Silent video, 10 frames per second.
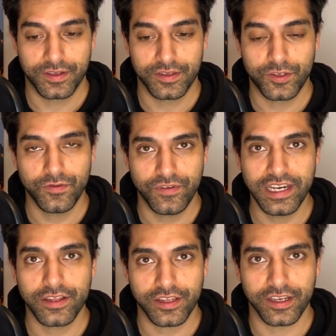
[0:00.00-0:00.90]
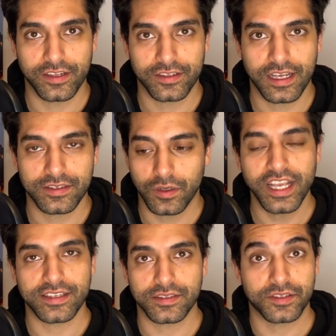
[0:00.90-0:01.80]
Do you really think that,
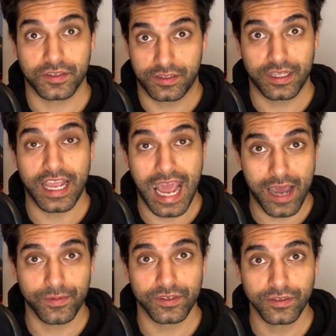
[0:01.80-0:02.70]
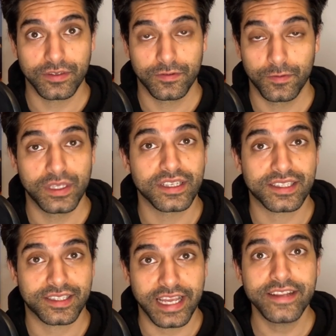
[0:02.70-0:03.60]
yes, it happens when the
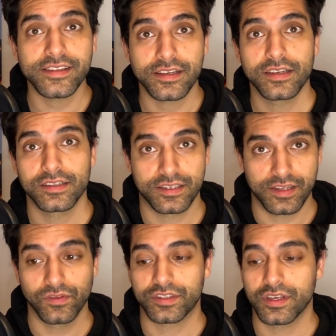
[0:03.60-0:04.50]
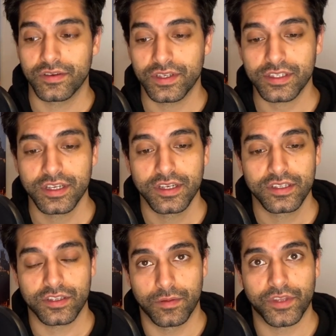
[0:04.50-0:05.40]
state civil service
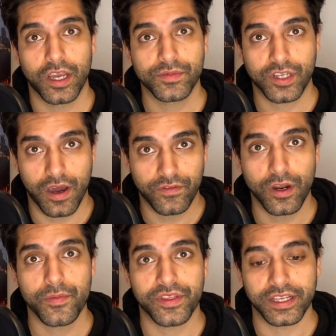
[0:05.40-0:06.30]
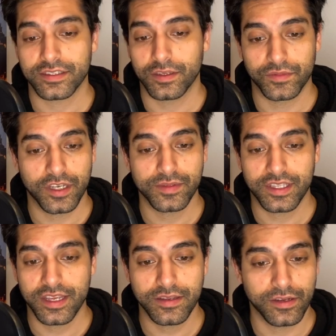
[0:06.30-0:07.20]
sometimes cover up things, sometimes
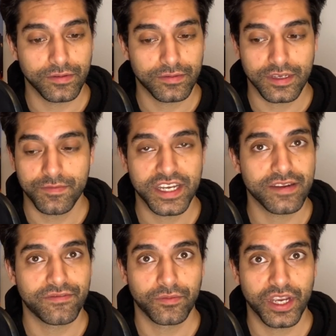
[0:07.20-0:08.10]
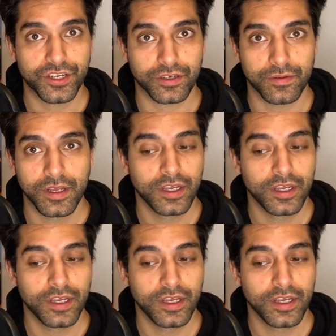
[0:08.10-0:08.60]
they, you know, omit information.